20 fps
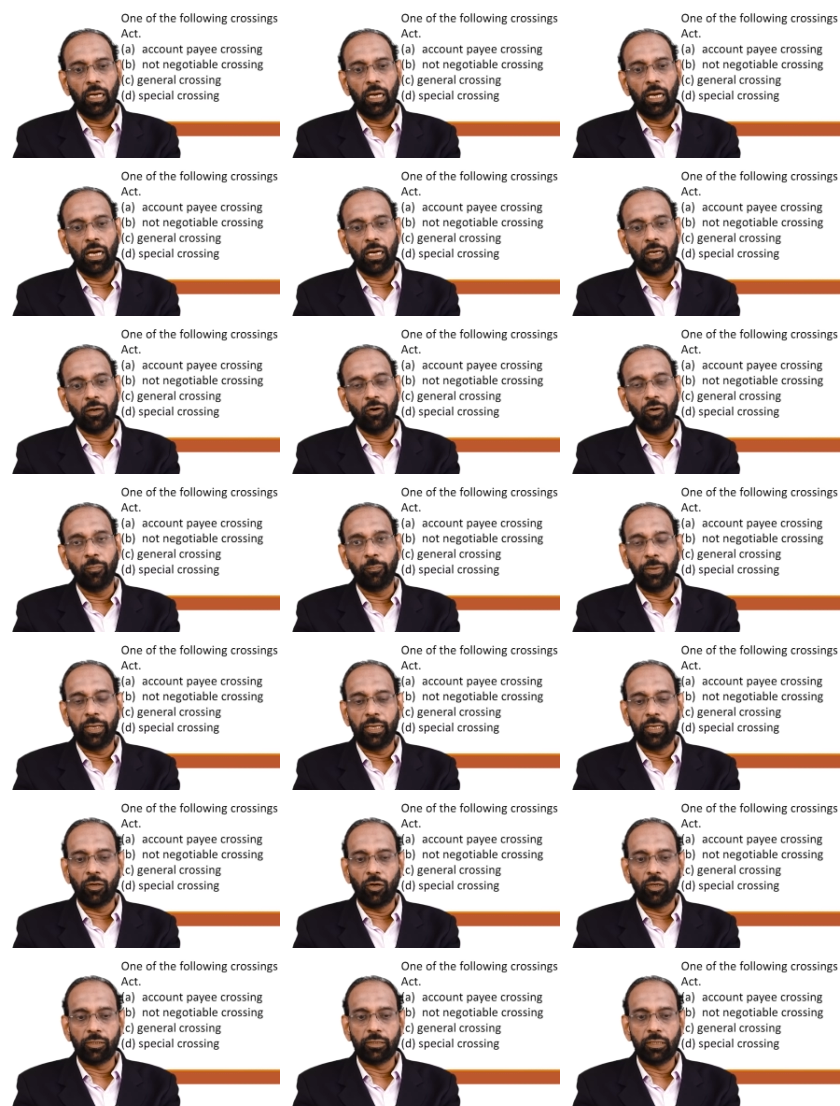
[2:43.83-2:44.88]
Account payee
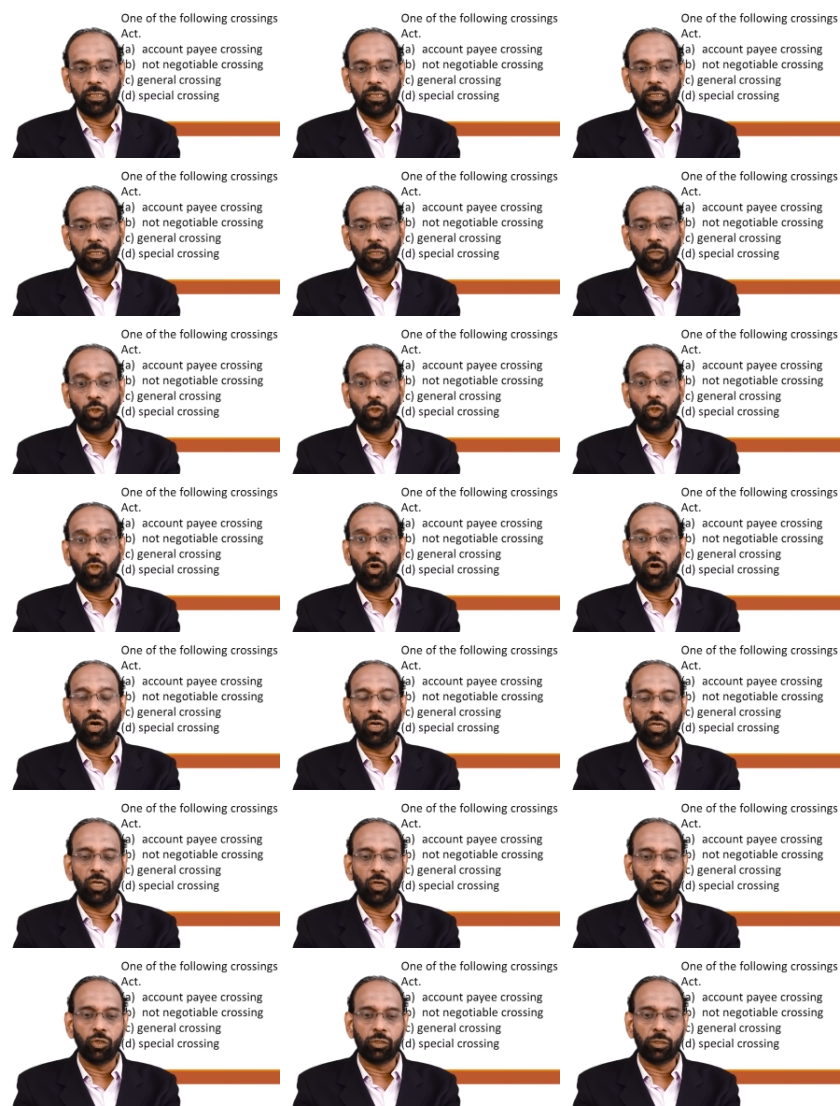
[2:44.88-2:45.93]
crossing, not
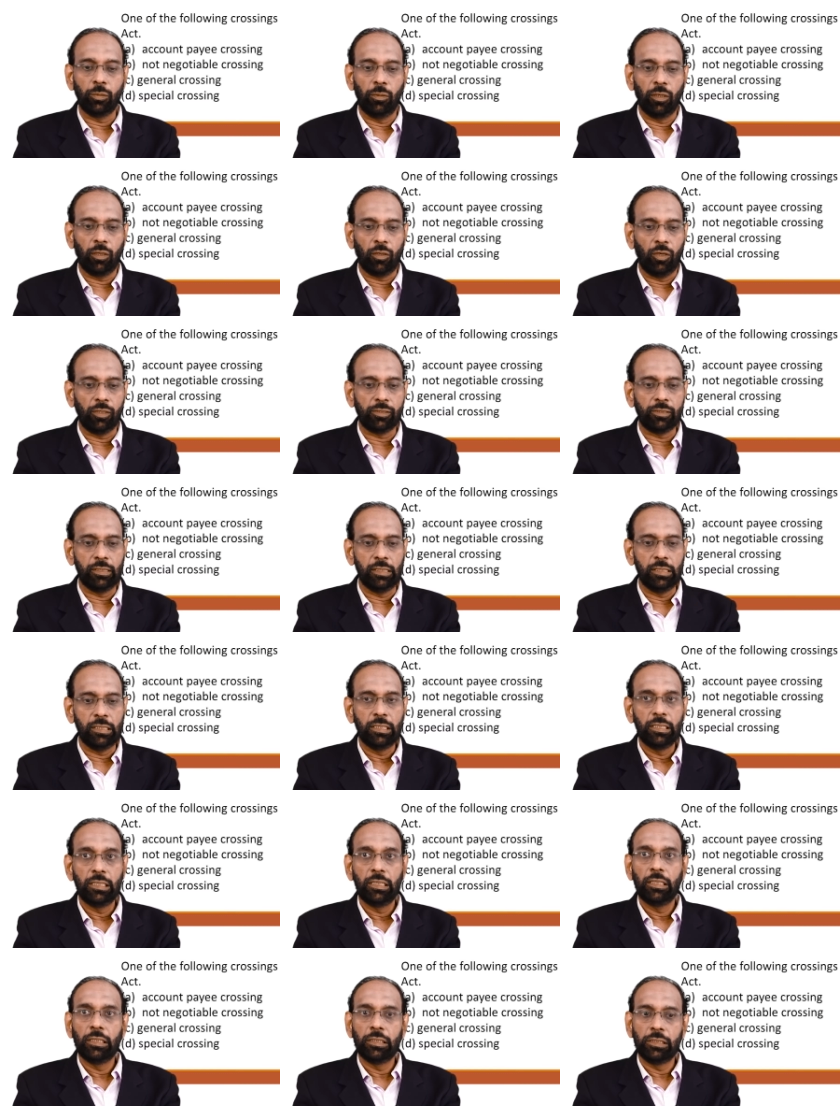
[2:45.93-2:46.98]
negotiable crossing,
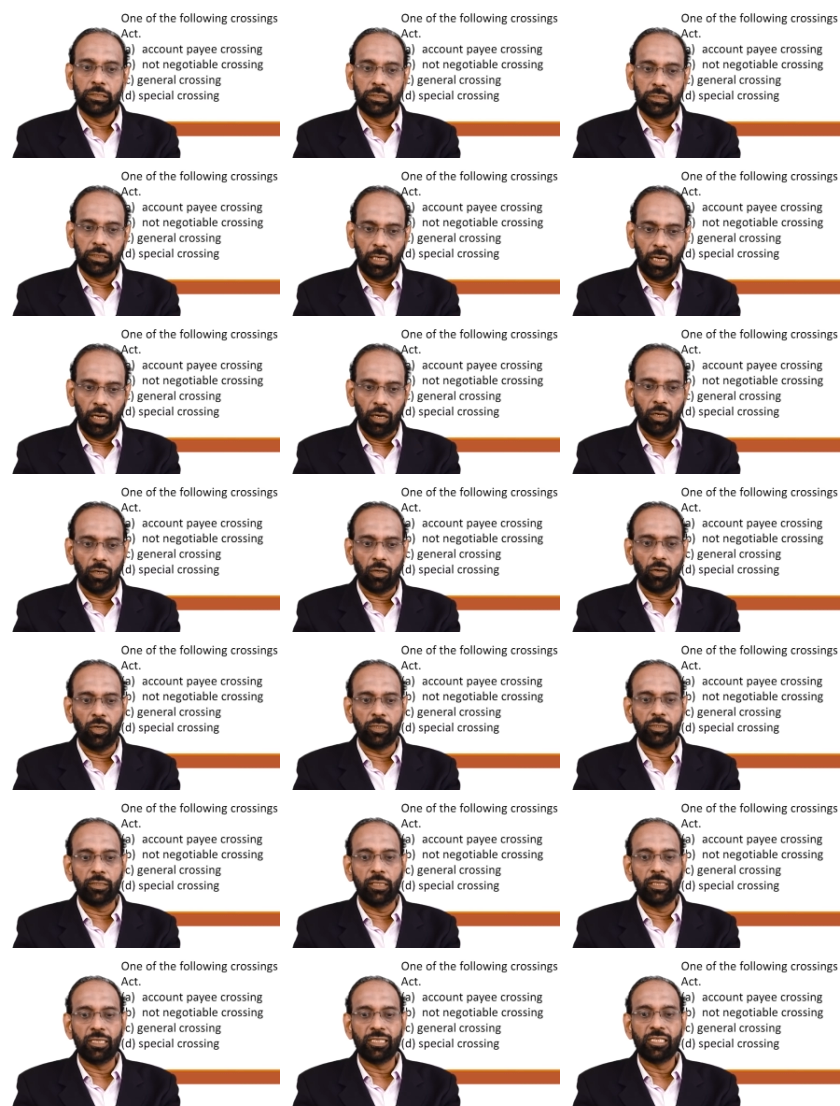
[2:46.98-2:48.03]
general
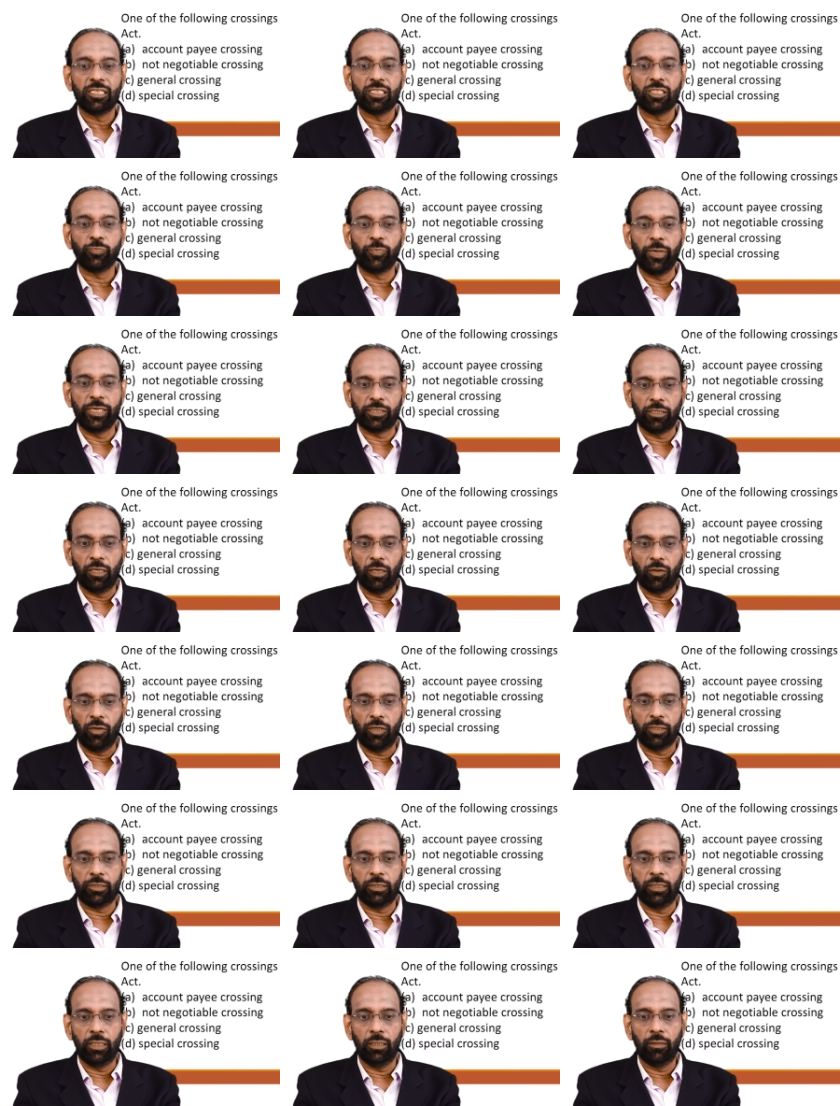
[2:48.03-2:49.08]
crossing, special
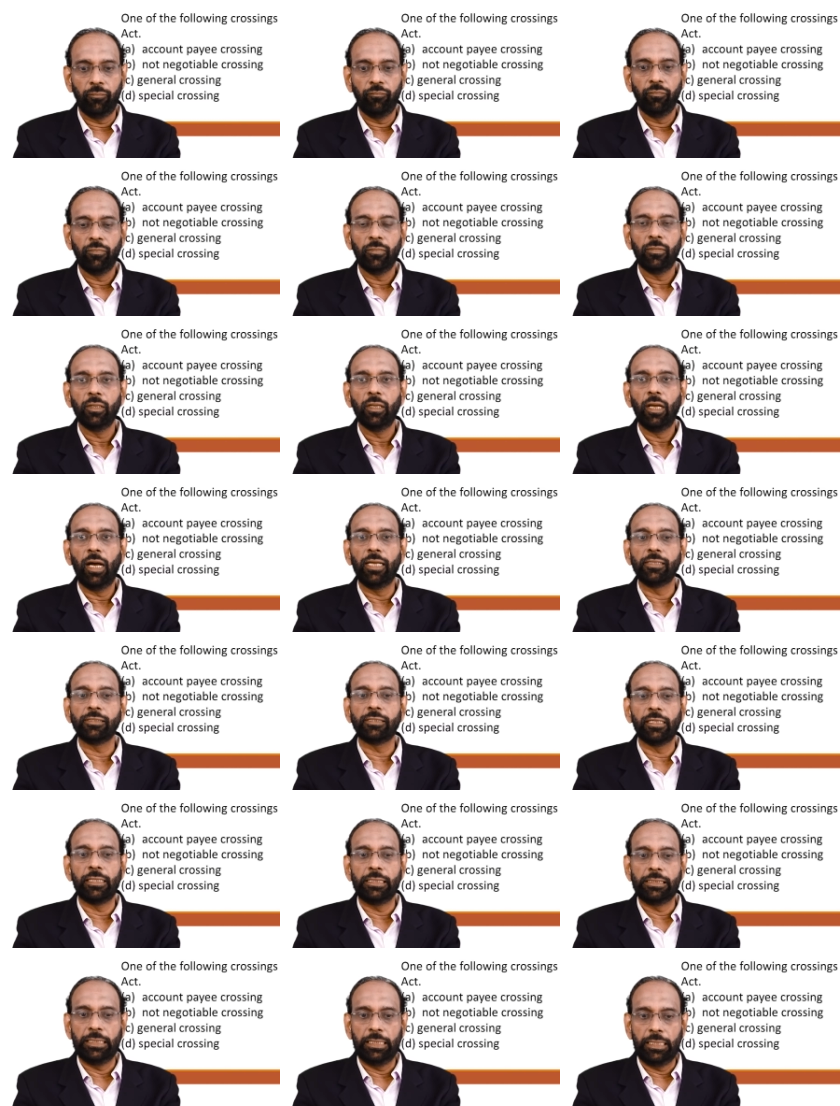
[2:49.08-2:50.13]
crossing.
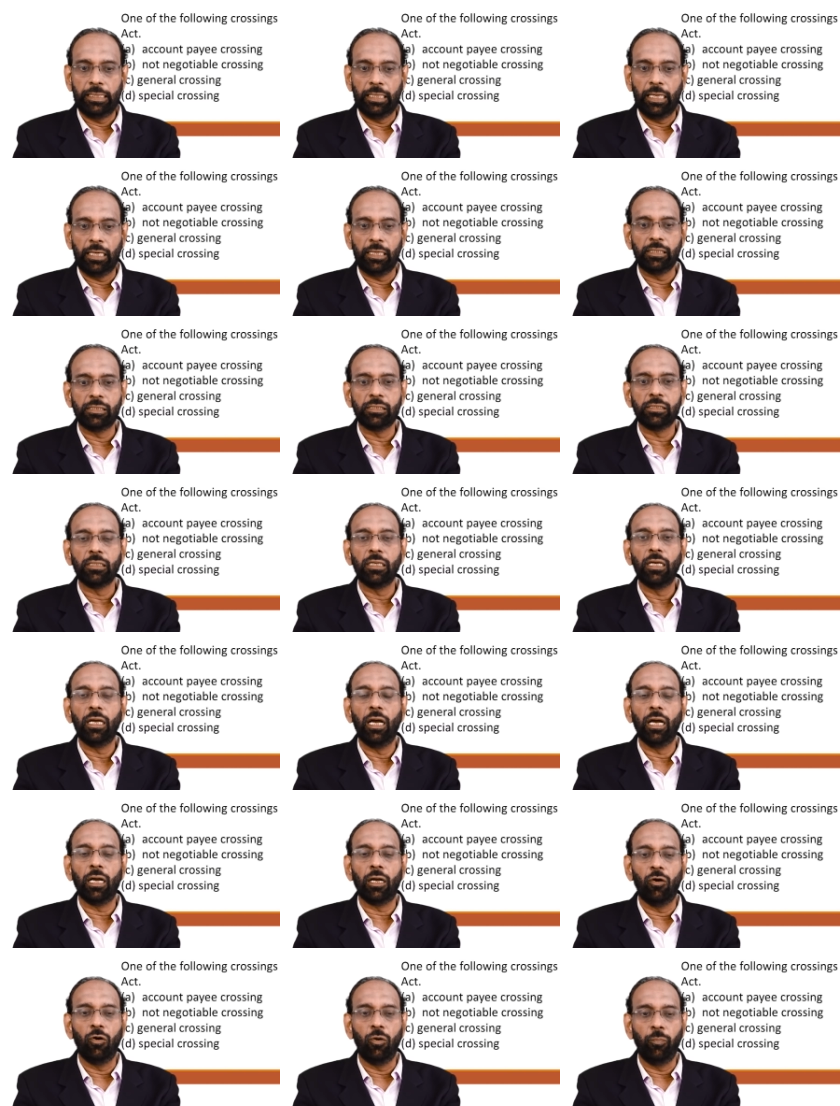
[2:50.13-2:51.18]
Answer is A, that is
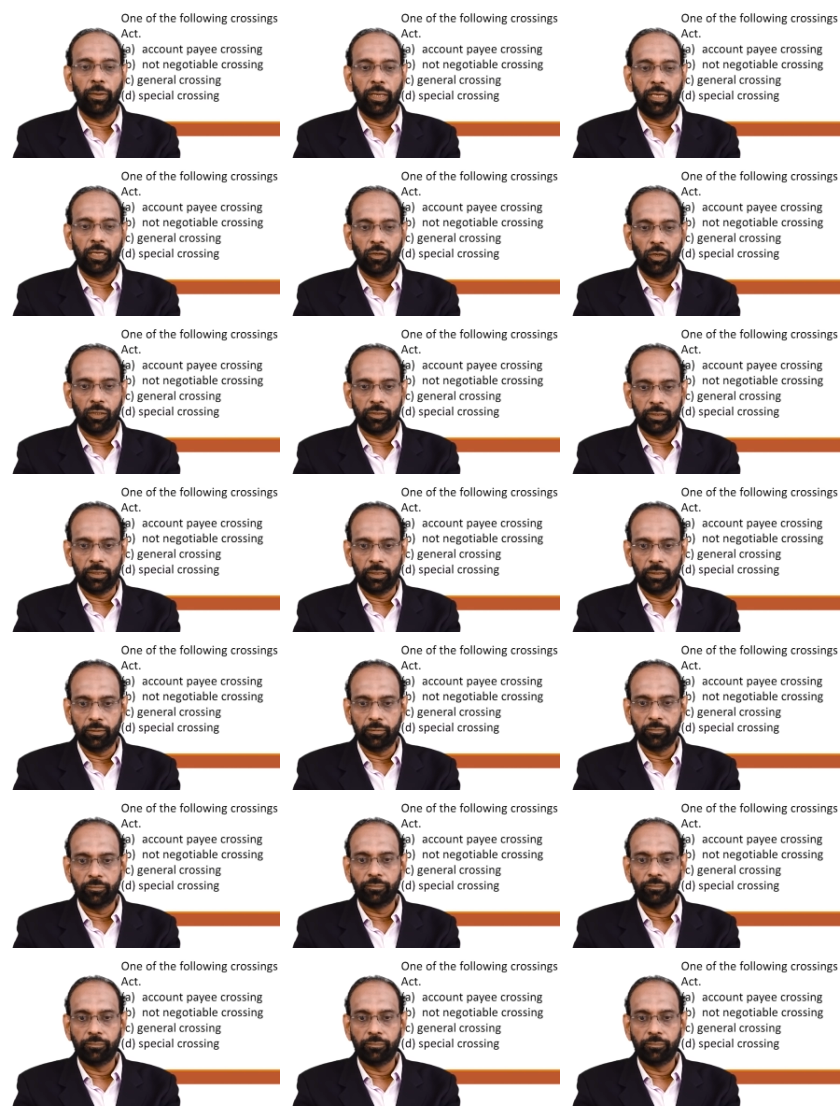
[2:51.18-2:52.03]
account payee crossing.